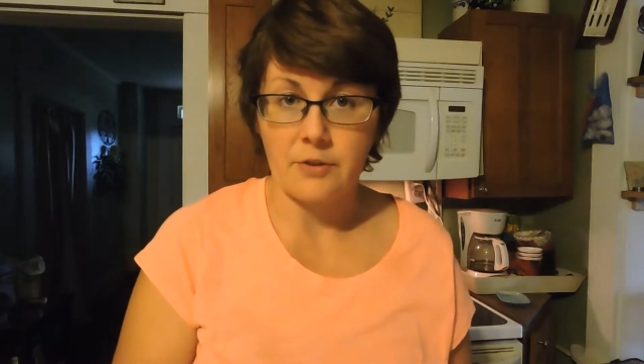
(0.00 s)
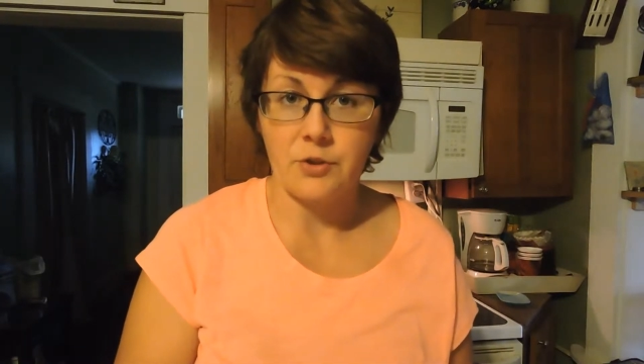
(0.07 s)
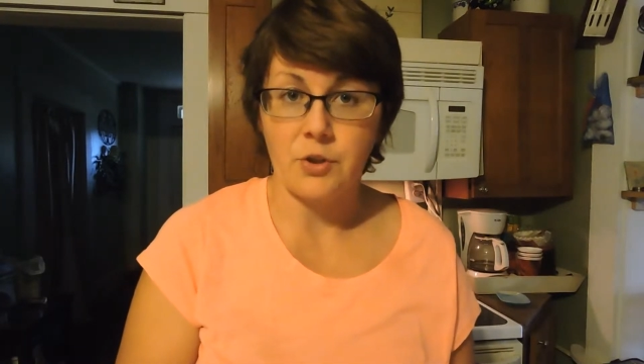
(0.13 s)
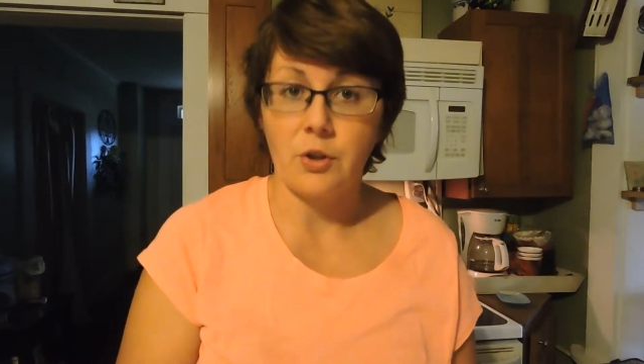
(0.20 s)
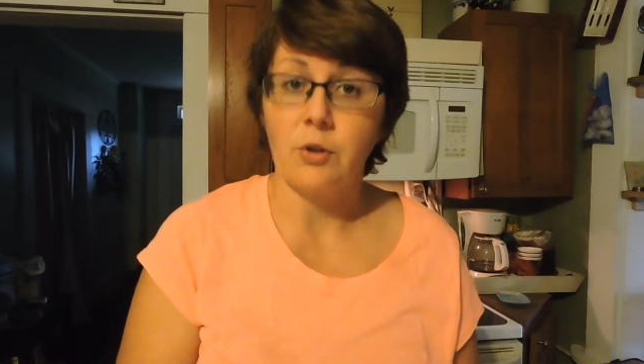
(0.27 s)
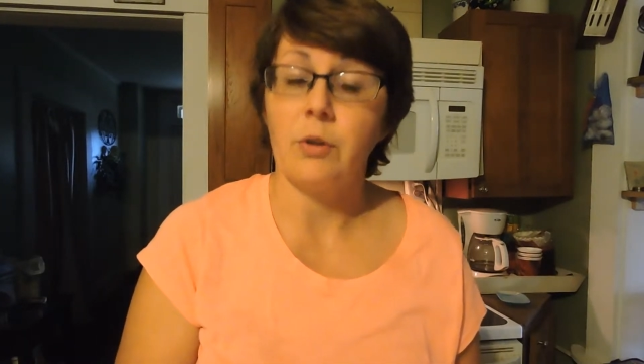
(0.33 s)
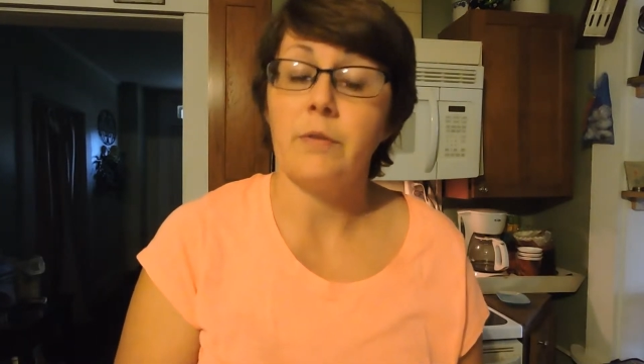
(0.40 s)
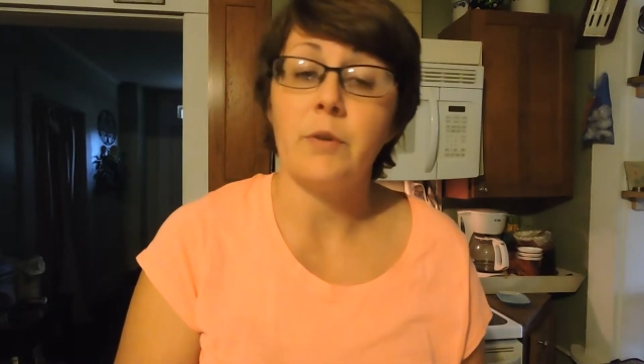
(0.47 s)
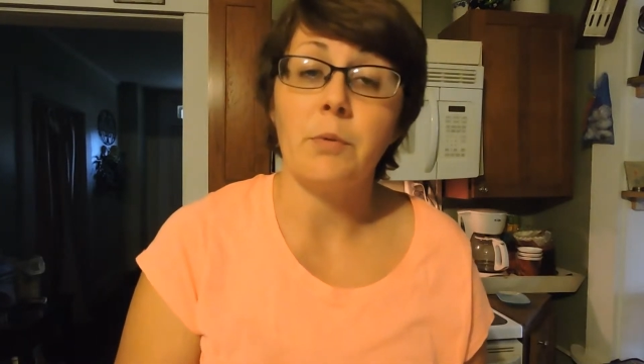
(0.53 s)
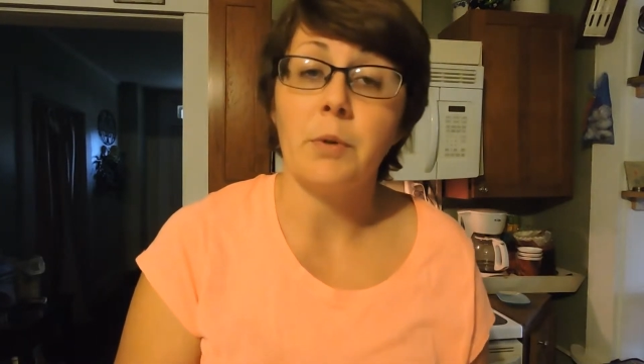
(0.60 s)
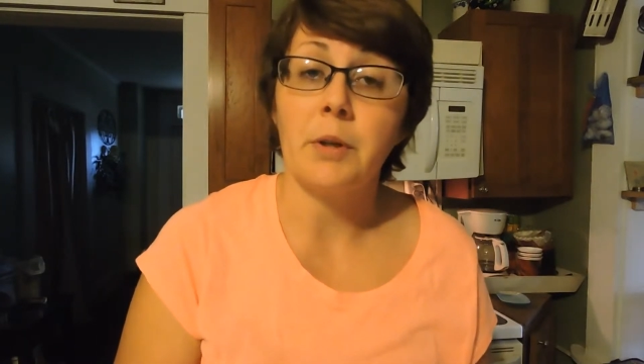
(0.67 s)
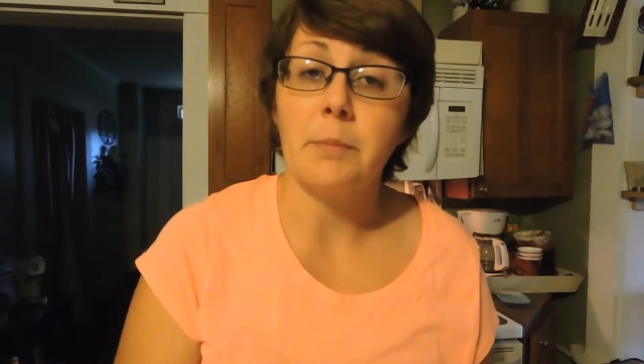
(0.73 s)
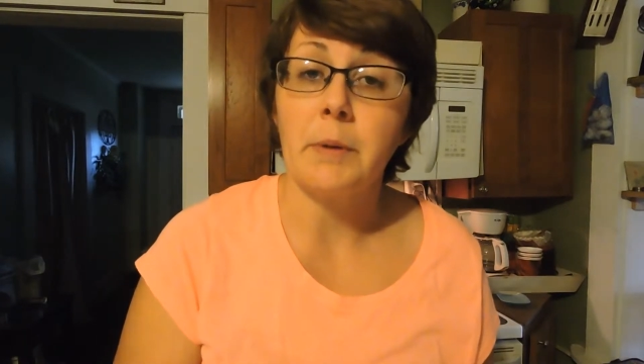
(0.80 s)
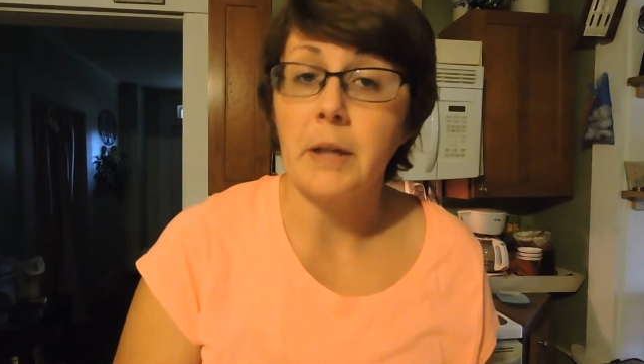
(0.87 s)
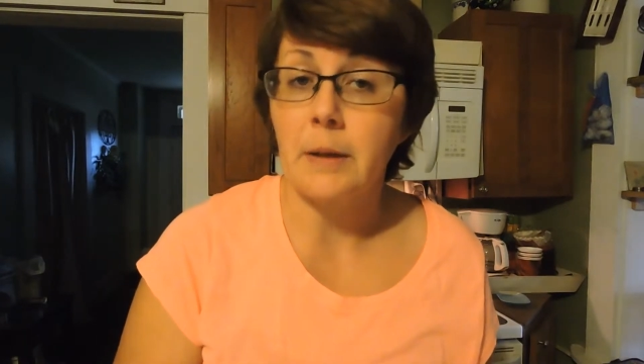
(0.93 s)
So if you
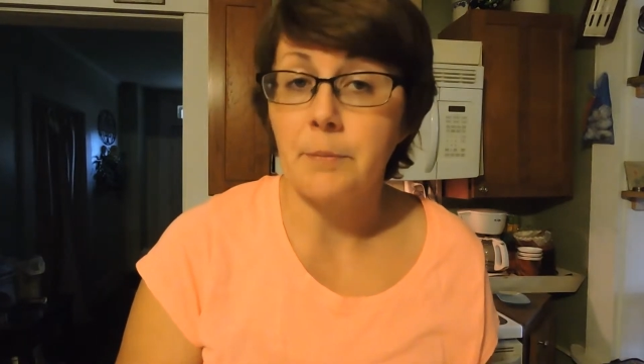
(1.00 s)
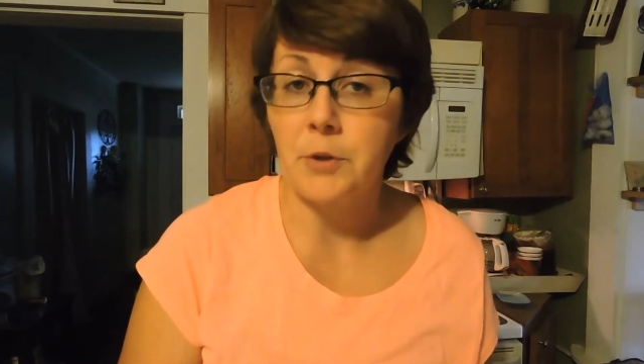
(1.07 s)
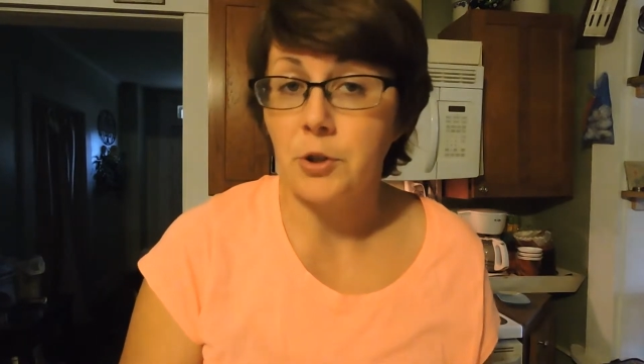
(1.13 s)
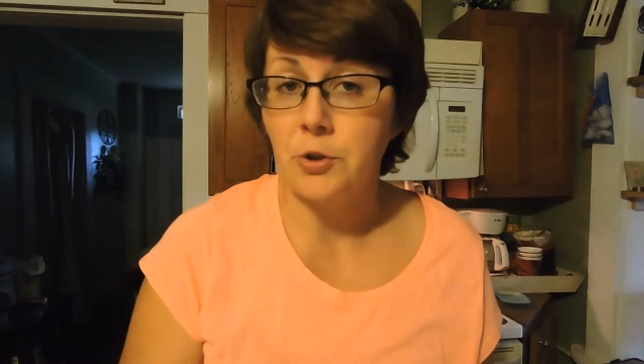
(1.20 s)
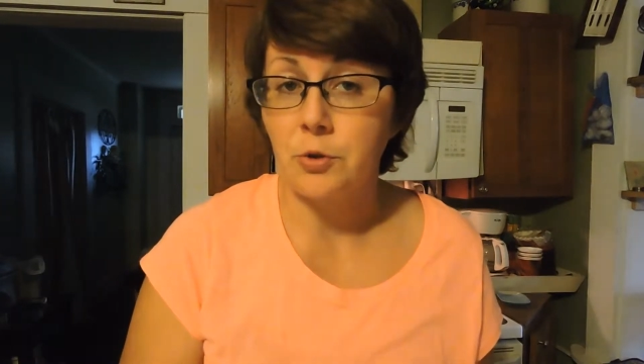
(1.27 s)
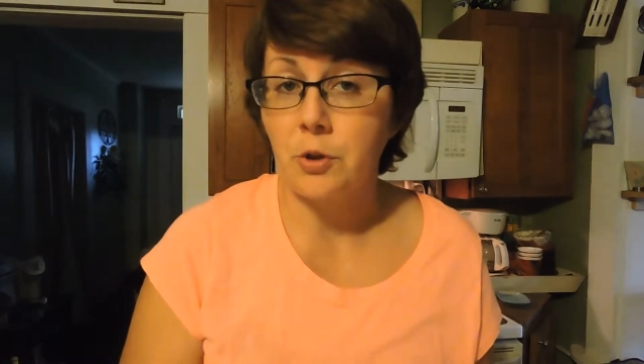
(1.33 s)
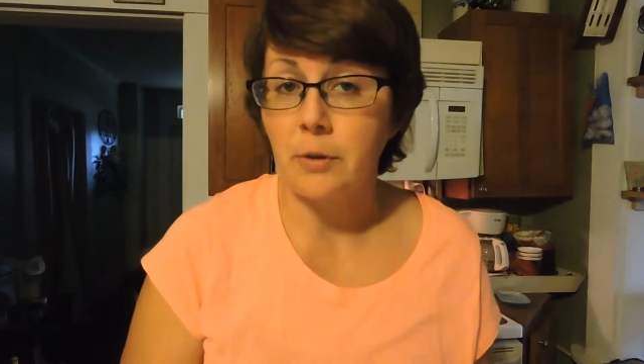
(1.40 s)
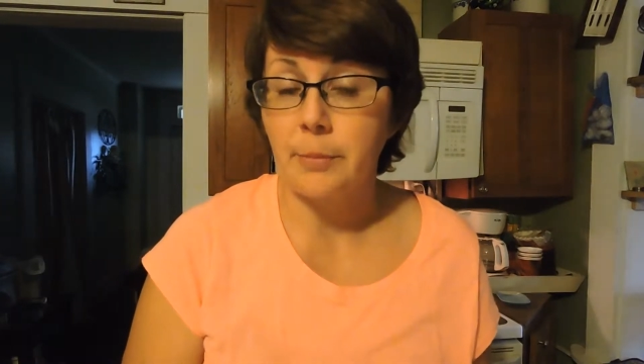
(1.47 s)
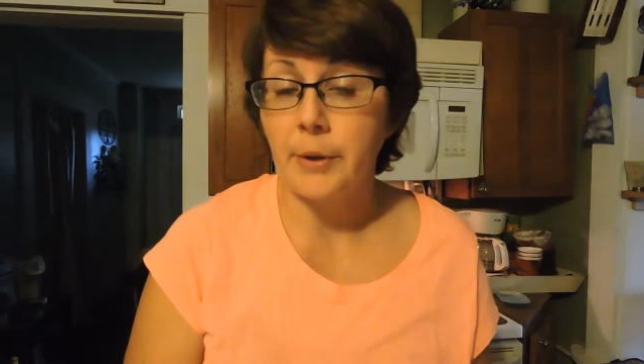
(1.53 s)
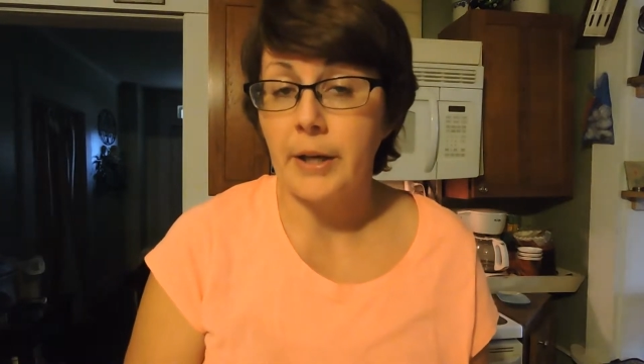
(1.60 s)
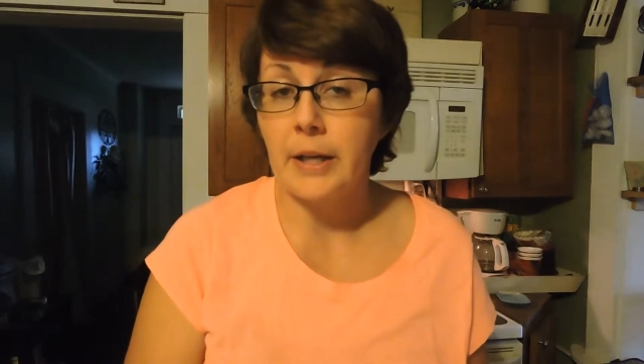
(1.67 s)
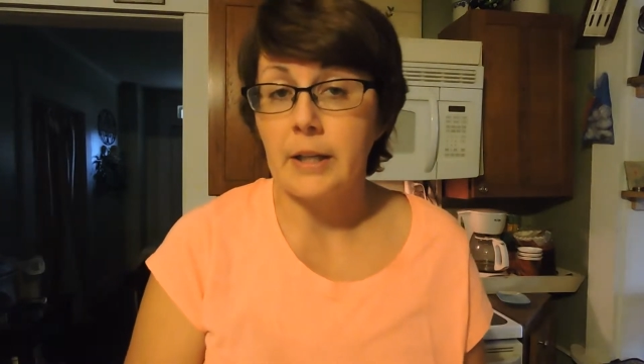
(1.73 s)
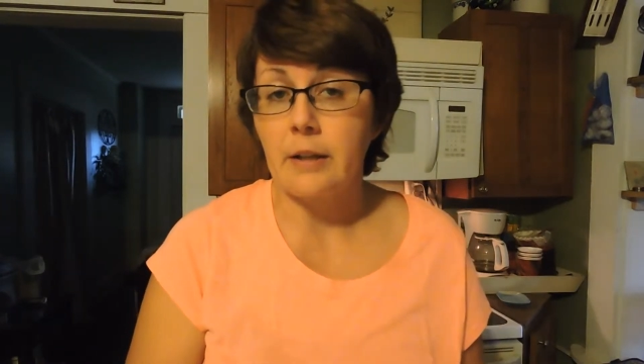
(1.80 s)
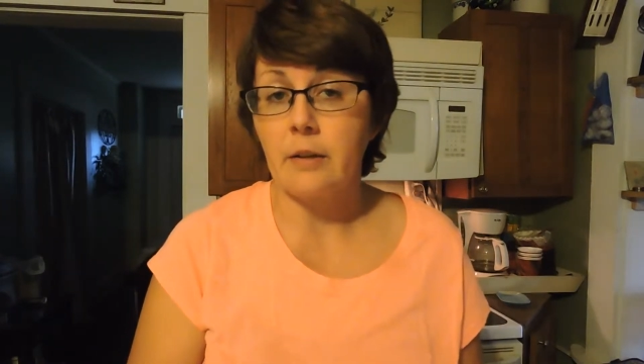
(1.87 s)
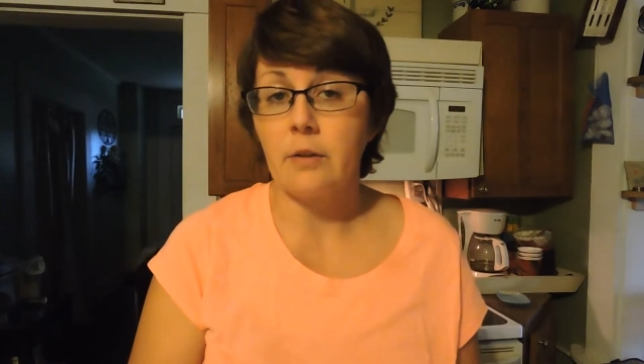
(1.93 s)
want to pick up the store
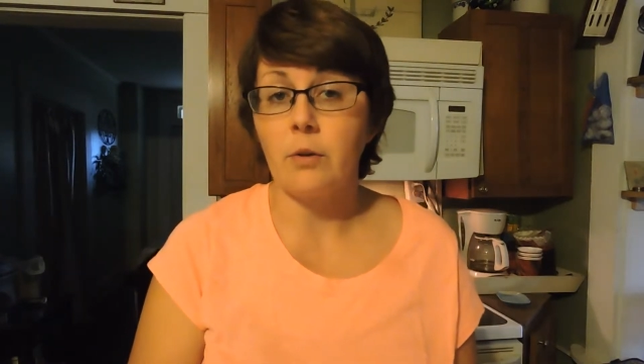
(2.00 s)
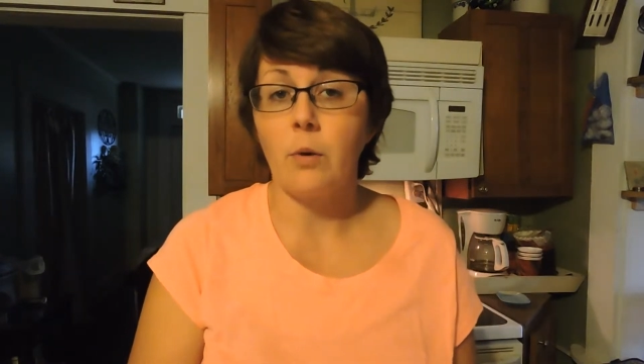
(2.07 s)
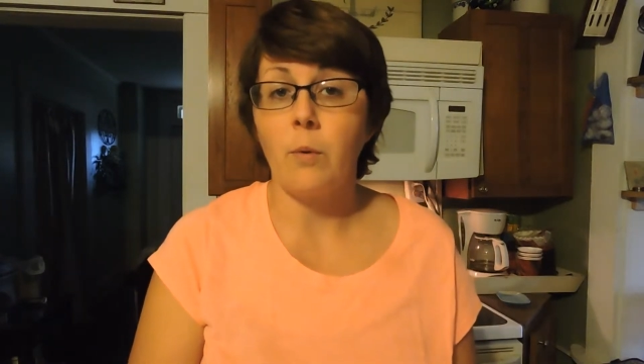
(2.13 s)
brand